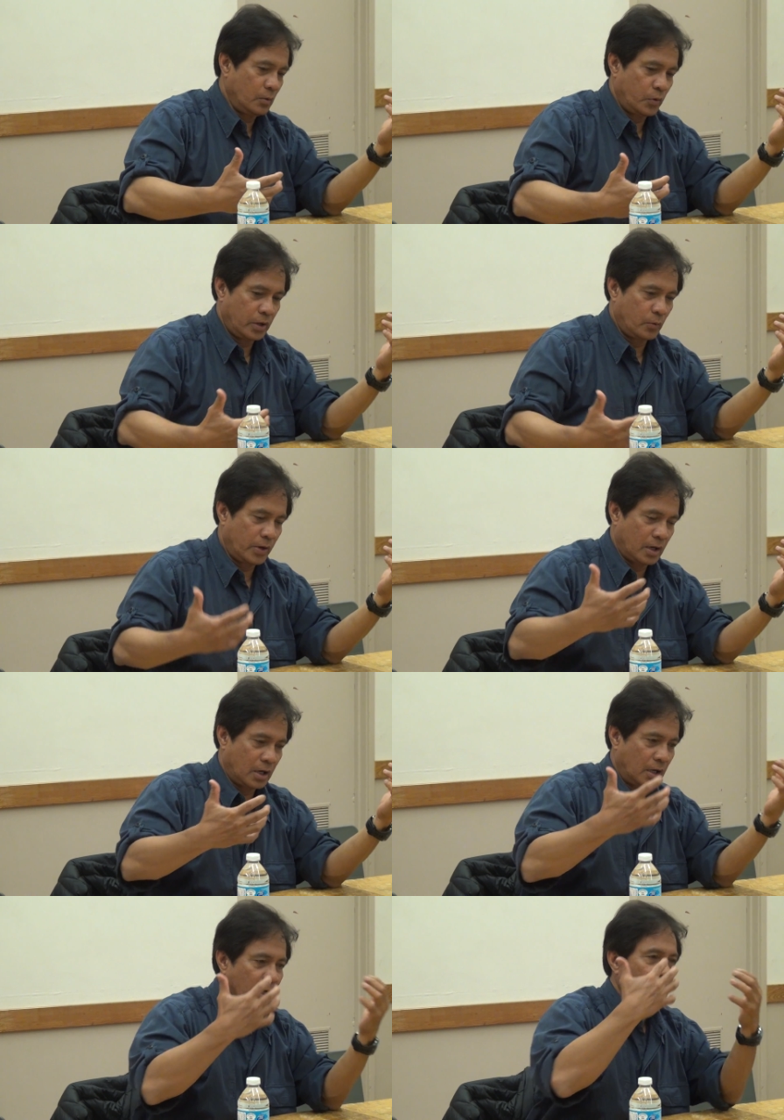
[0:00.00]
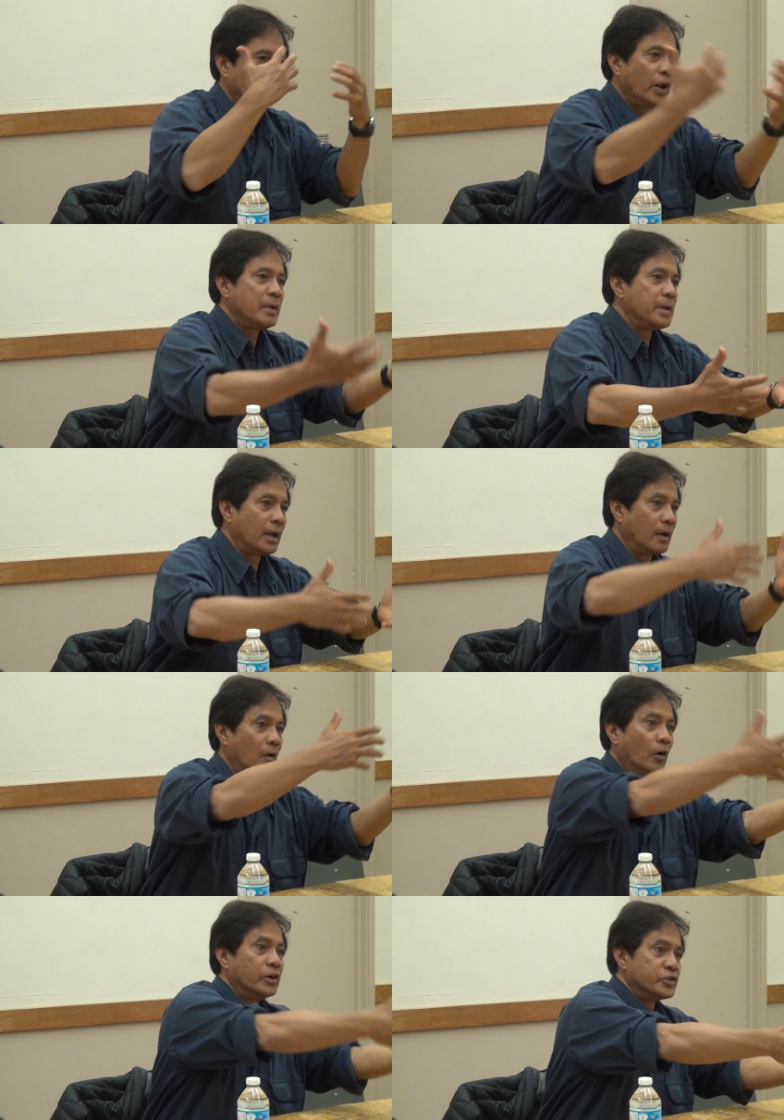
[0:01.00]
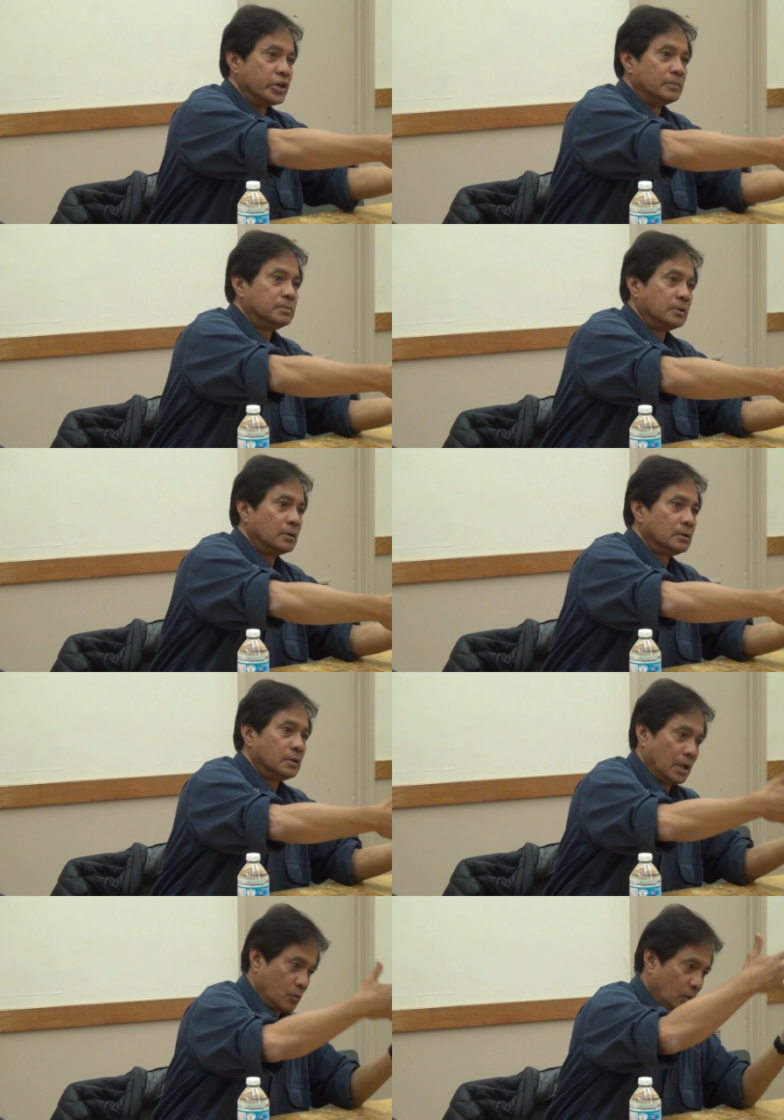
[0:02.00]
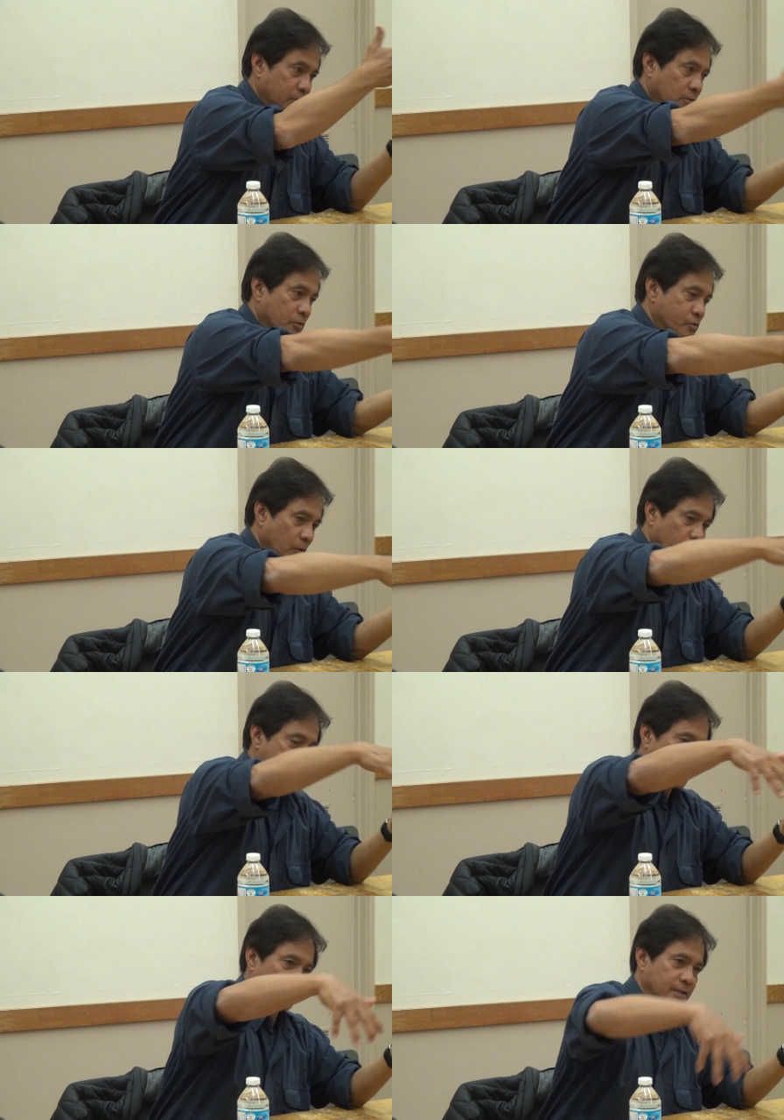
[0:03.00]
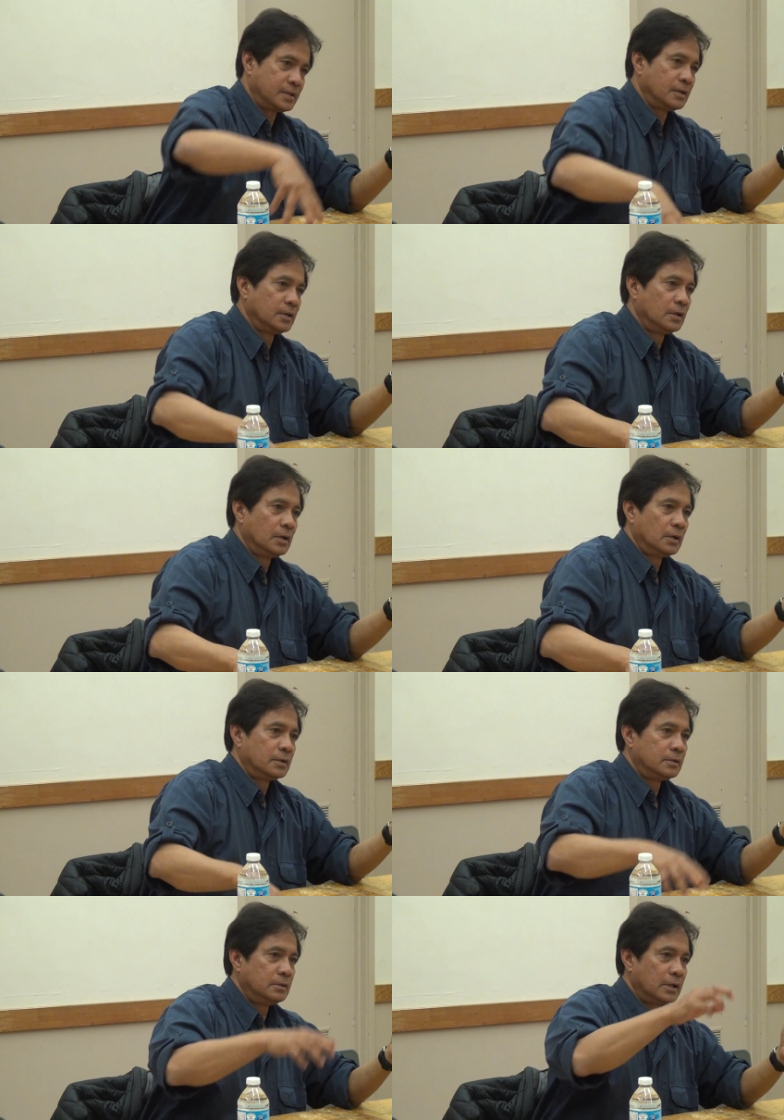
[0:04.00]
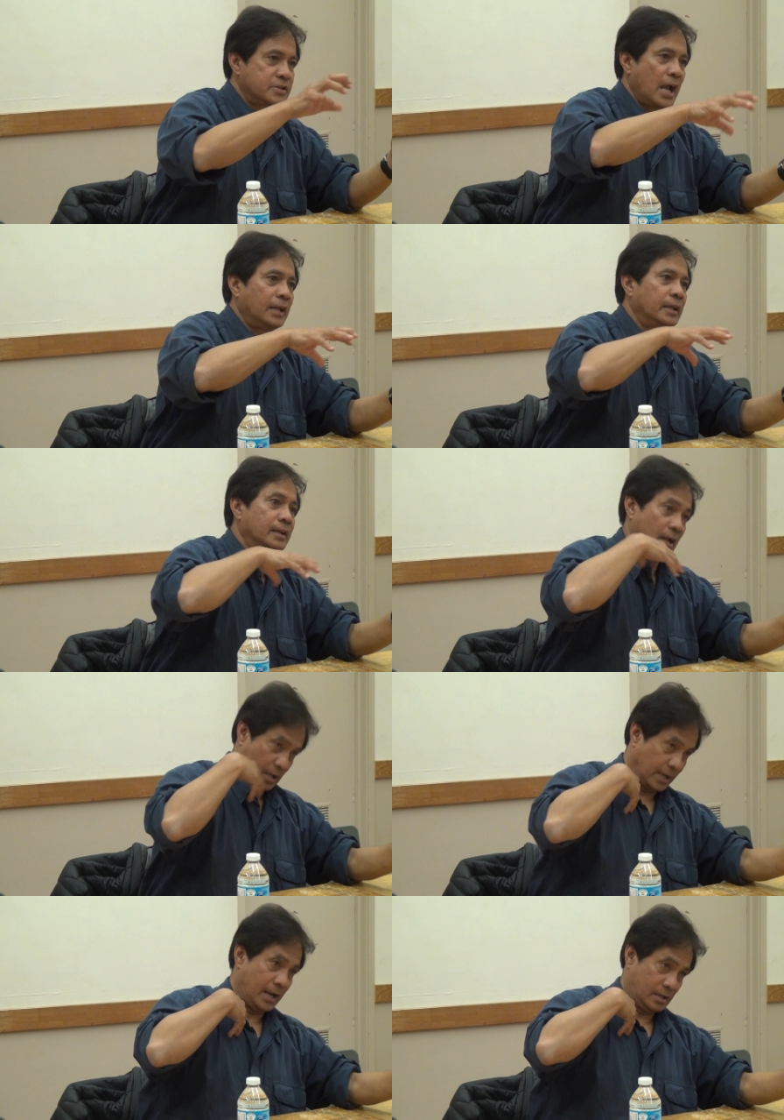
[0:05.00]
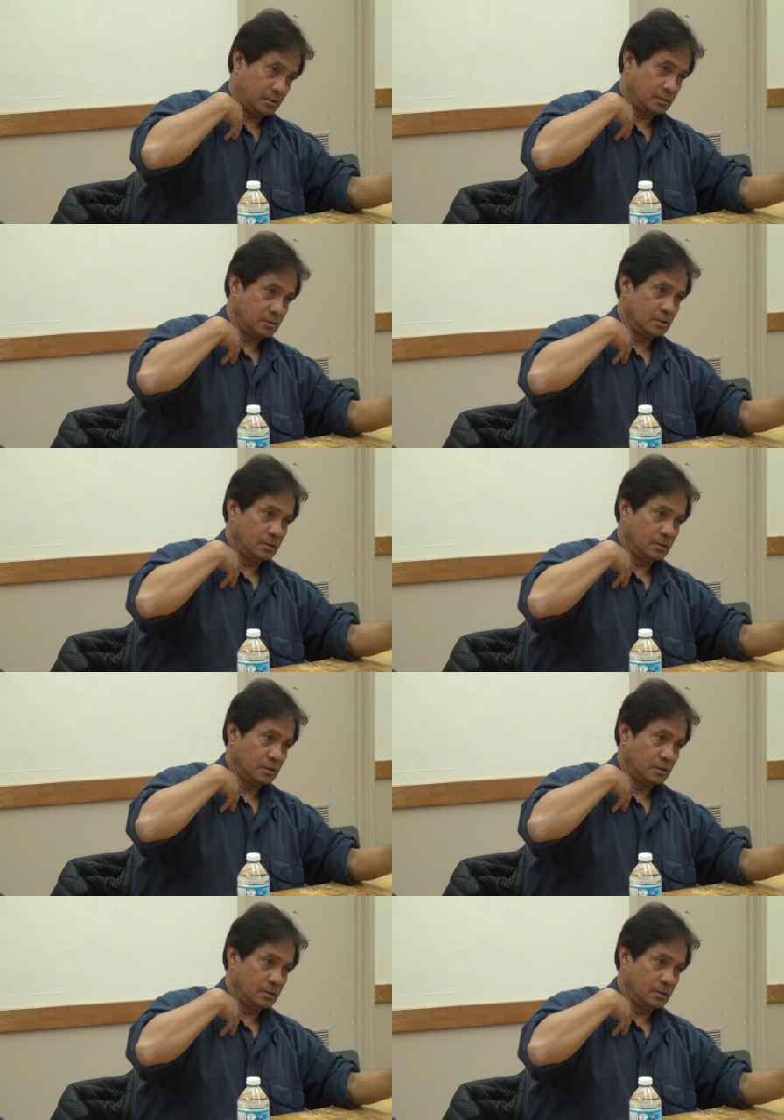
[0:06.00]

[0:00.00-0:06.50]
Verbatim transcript: we, here we are claiming ownership and want to control the islands. The Chinese, again,